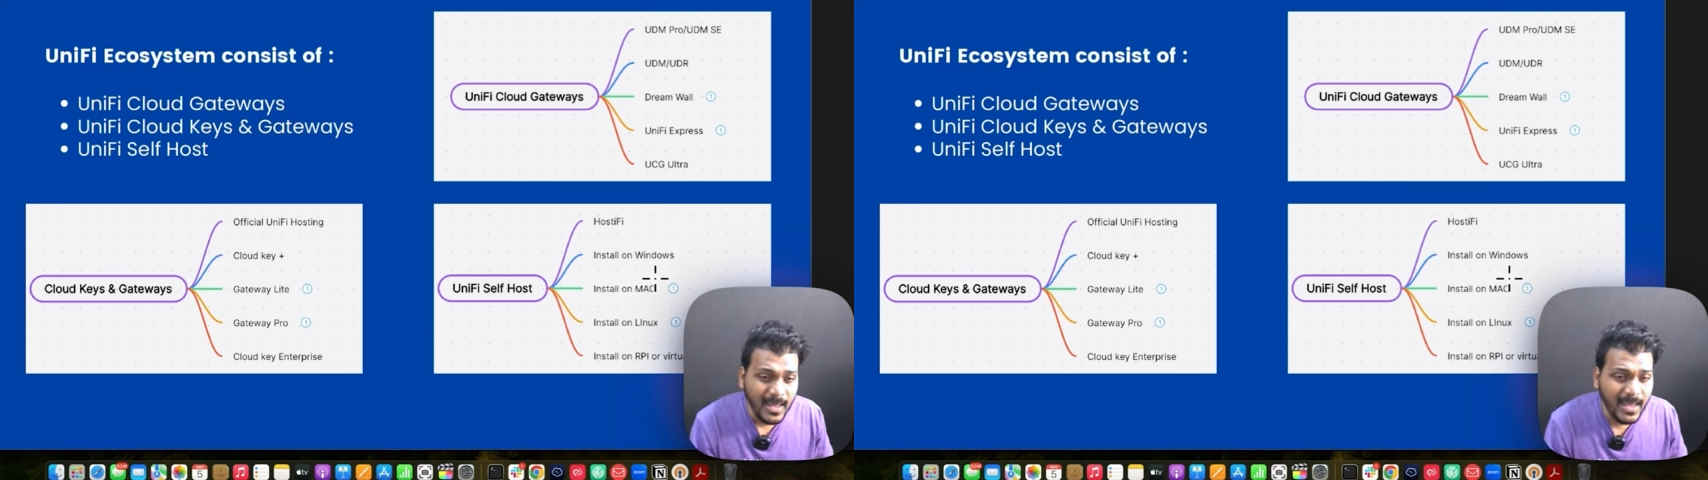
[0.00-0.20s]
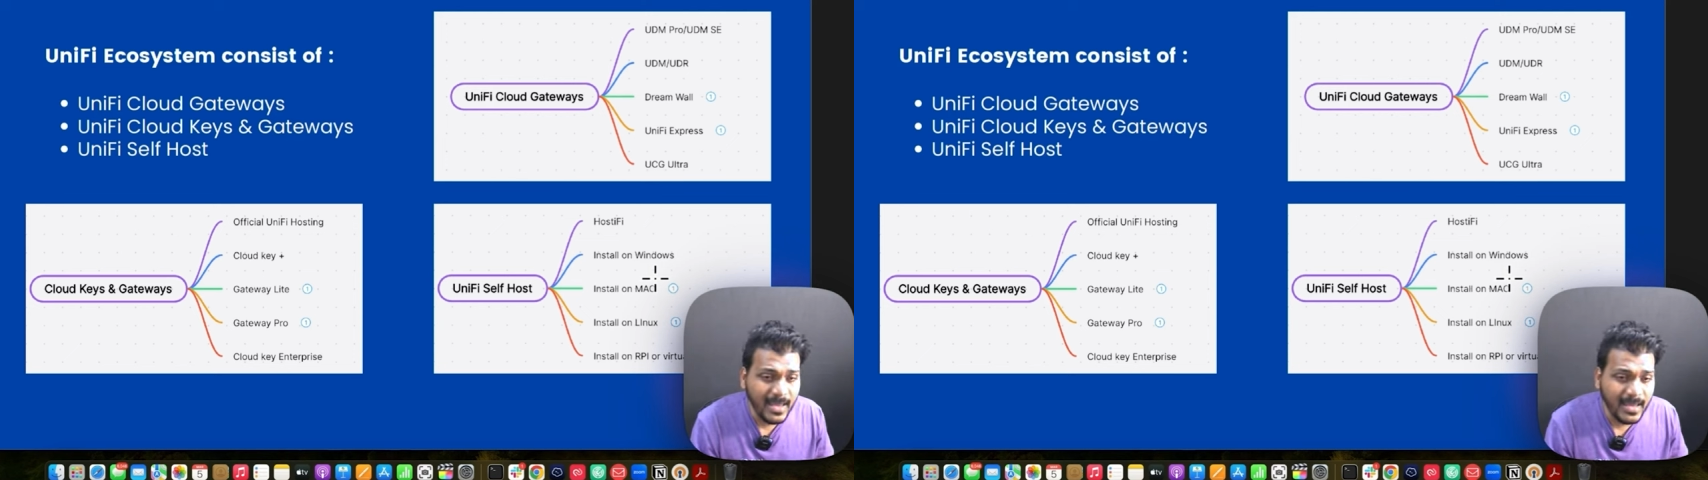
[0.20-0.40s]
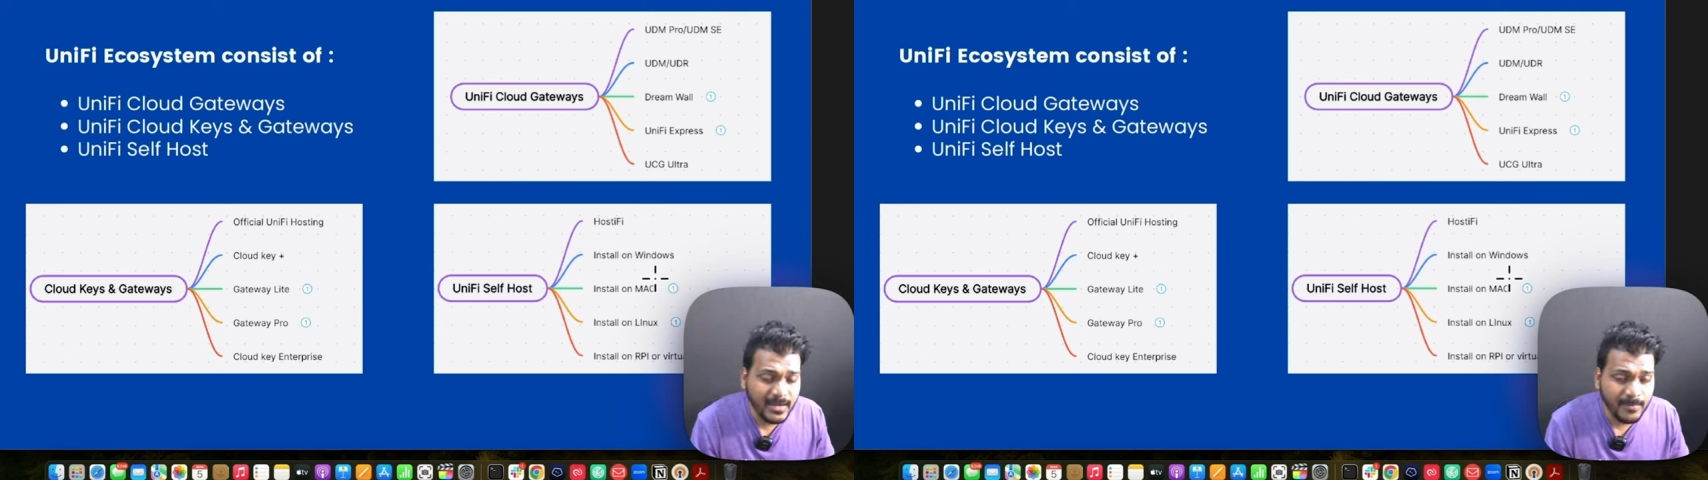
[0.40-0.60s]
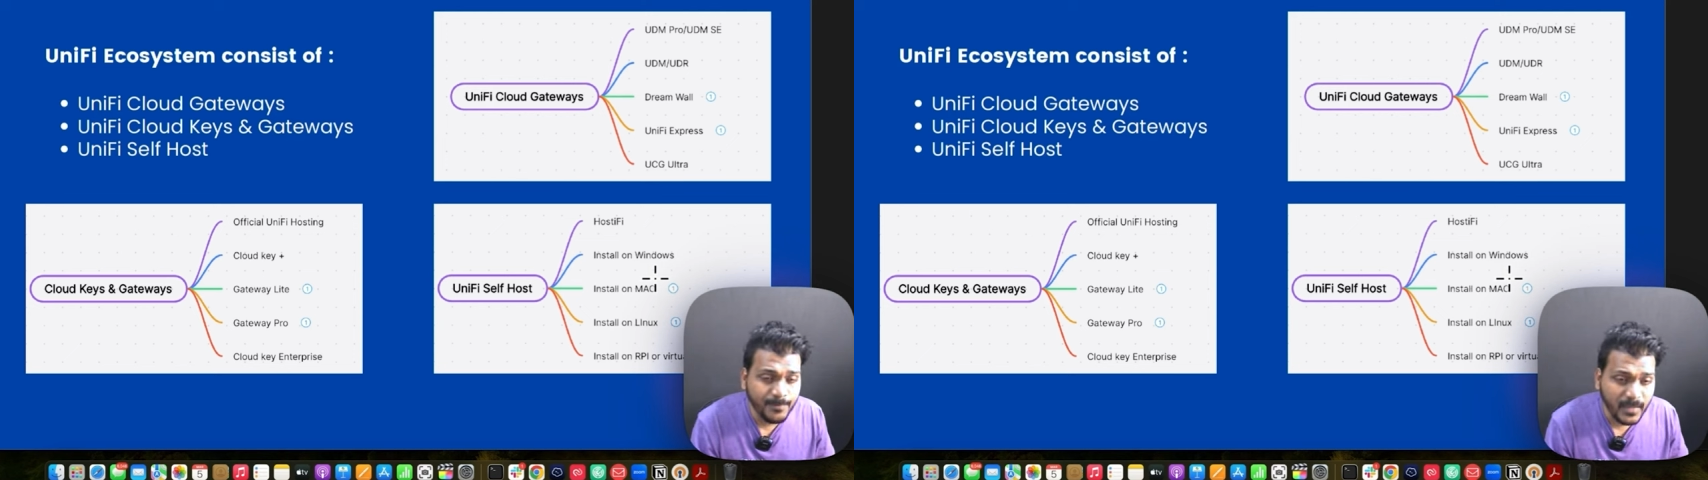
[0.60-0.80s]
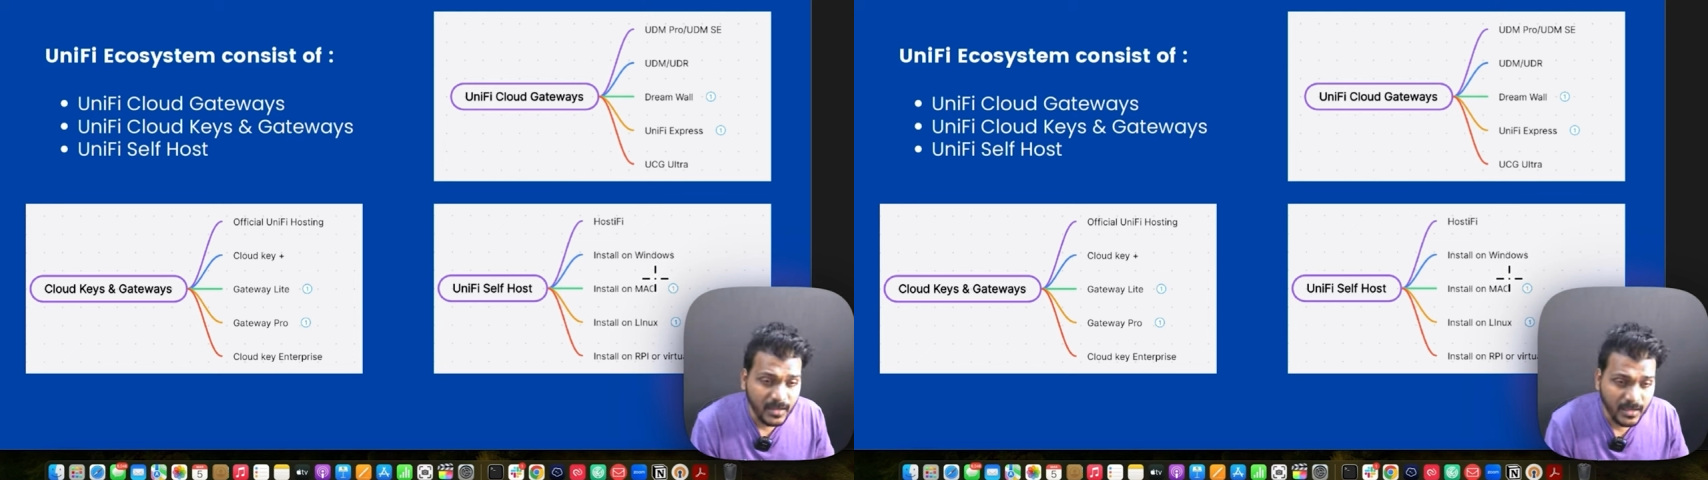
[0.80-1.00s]
And
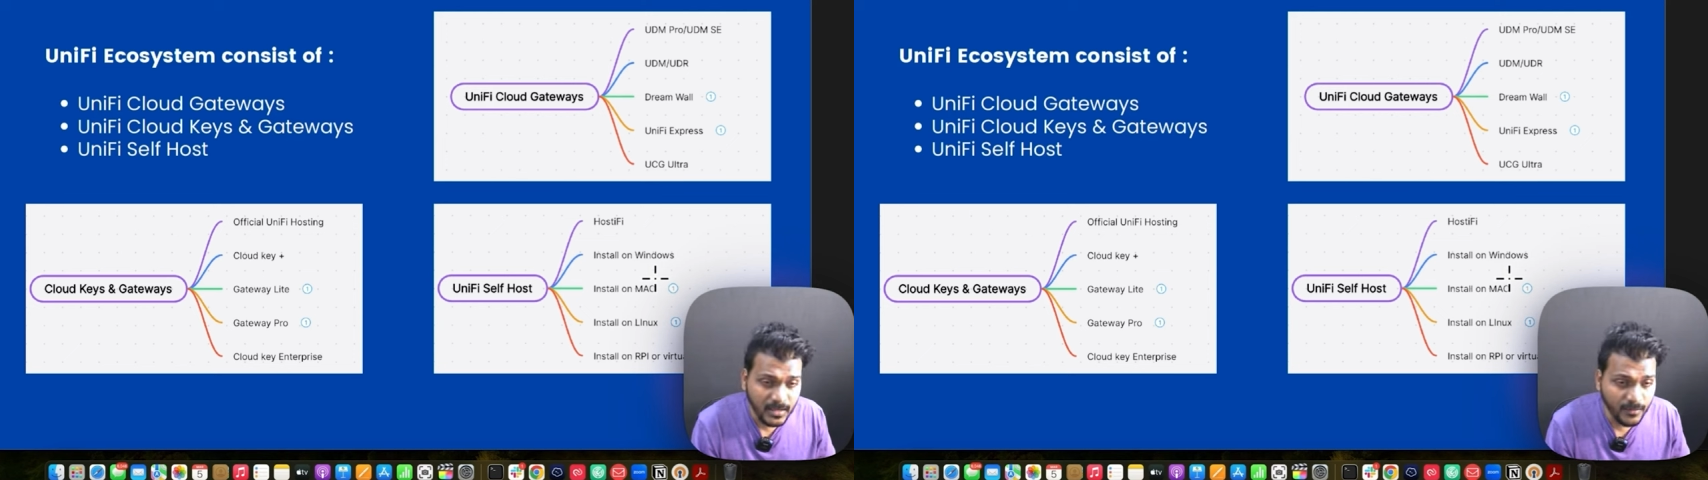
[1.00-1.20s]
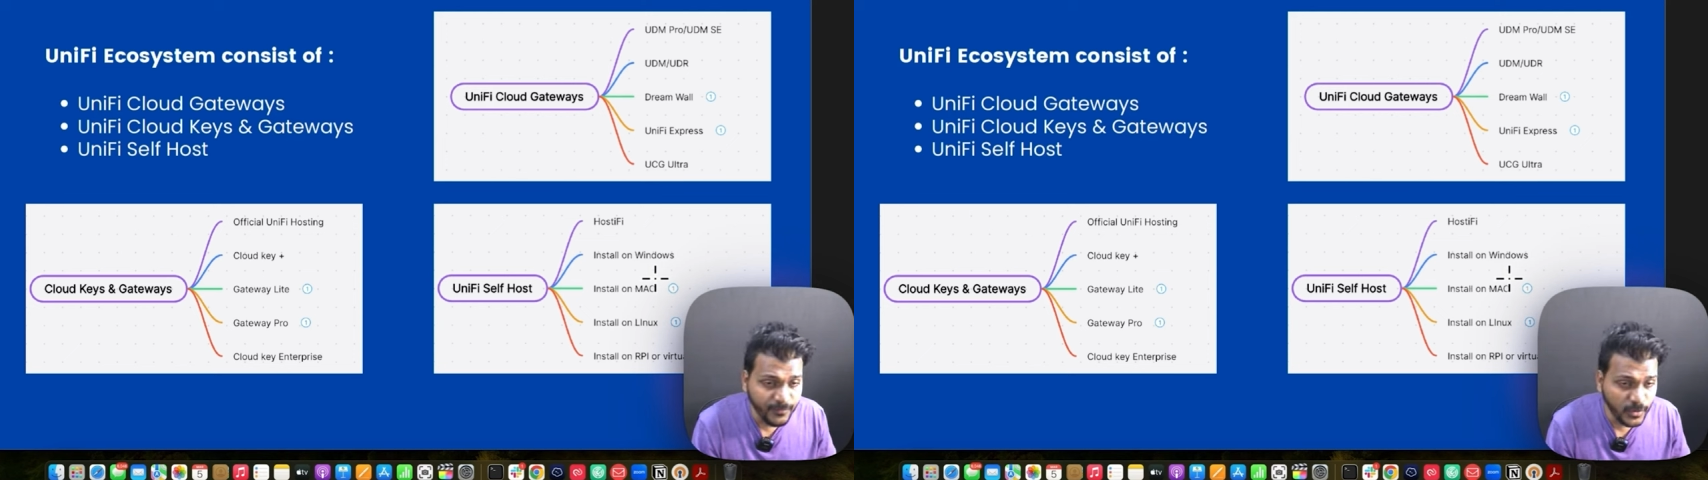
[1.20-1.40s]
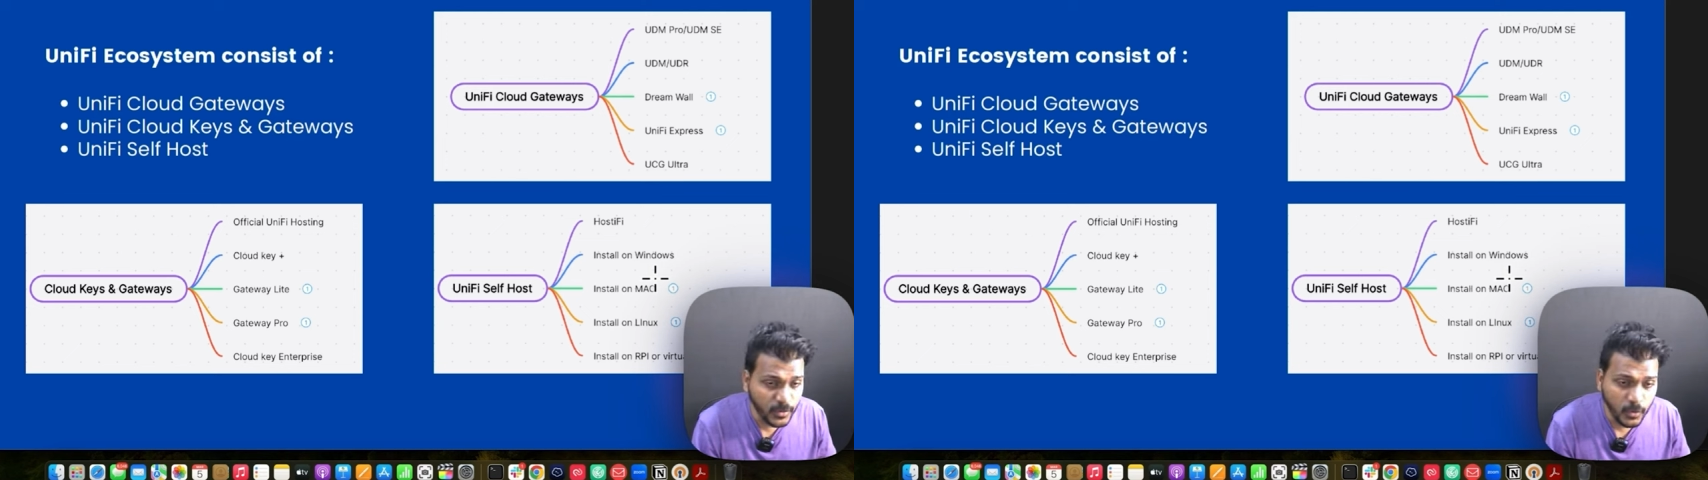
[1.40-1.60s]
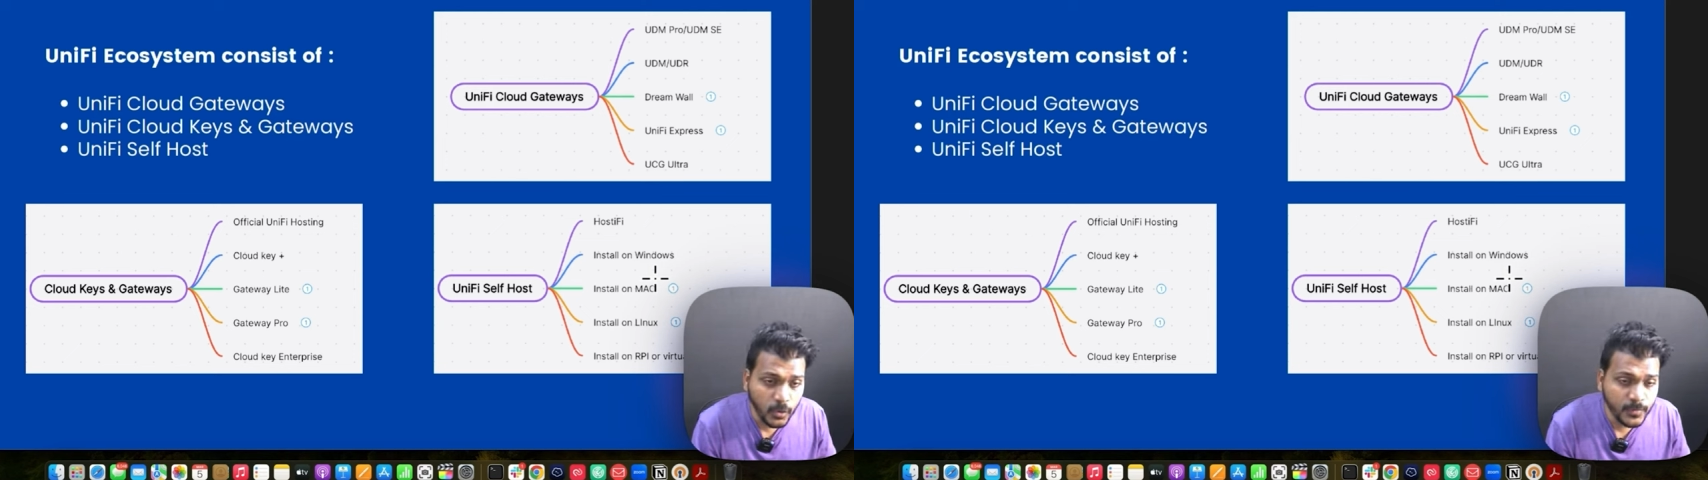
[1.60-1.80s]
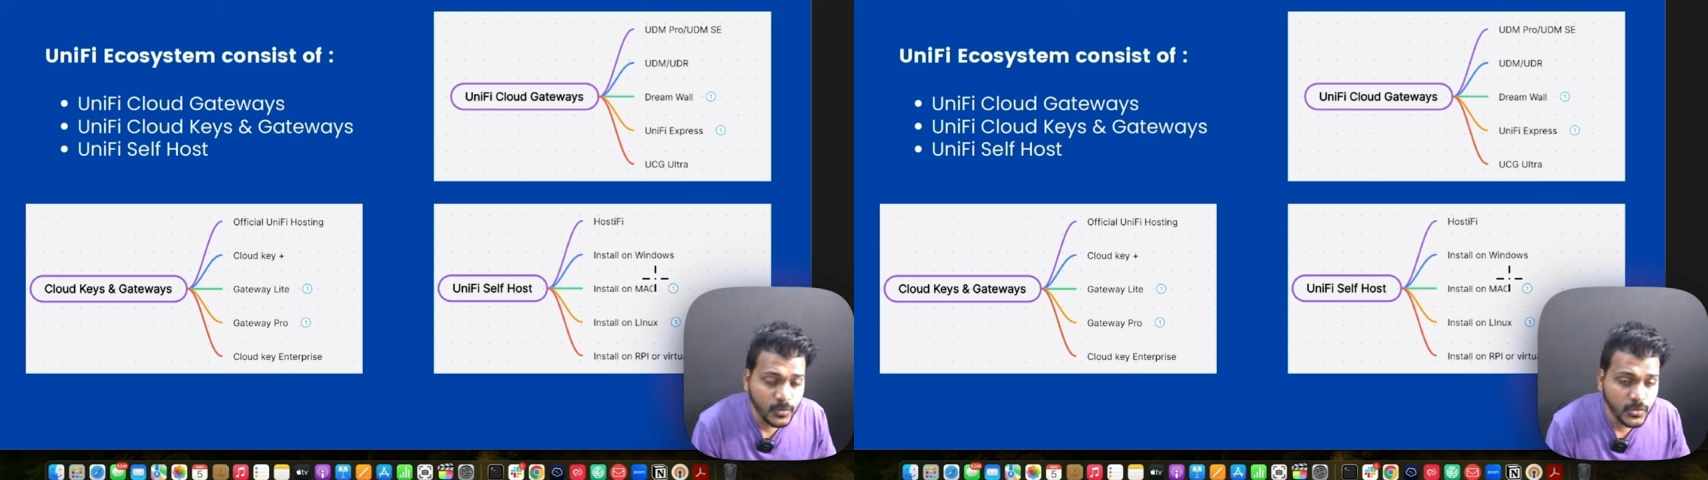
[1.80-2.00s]
for the
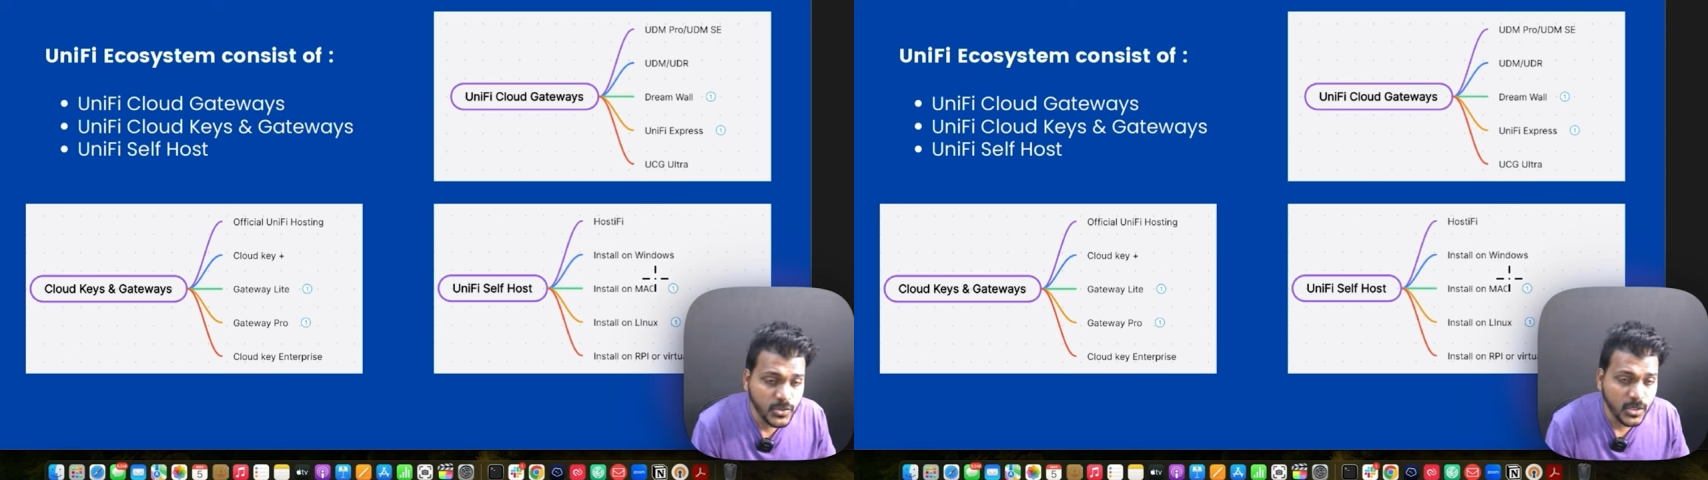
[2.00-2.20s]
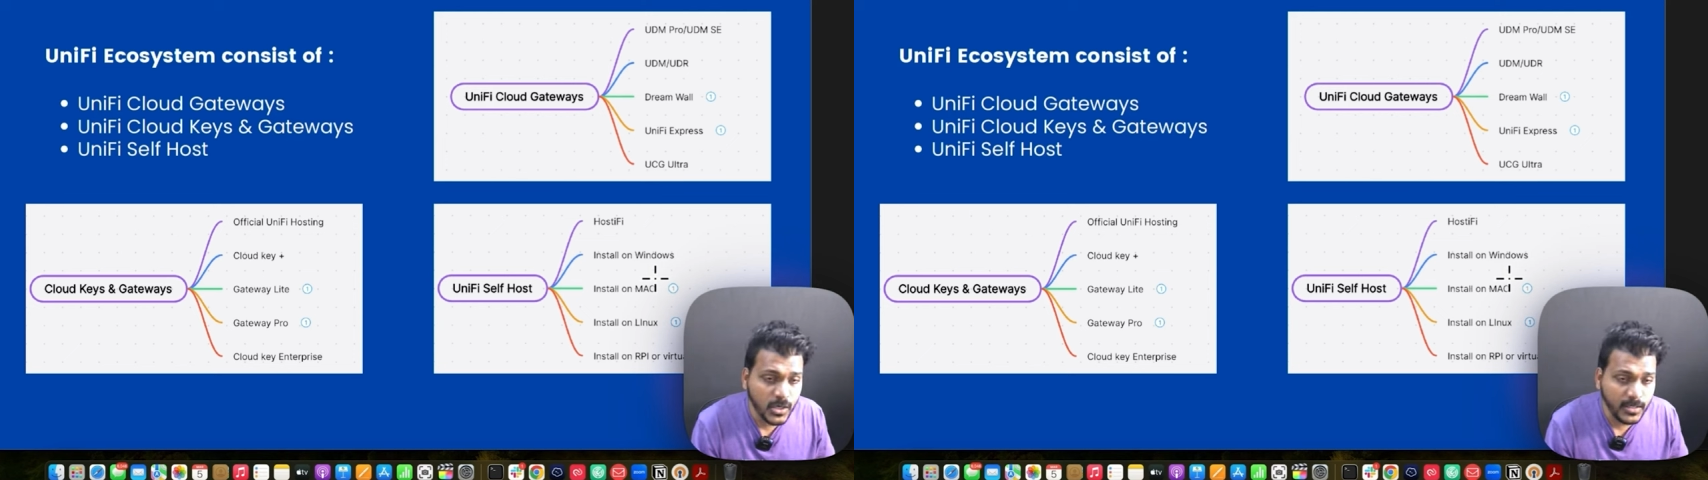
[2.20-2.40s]
home user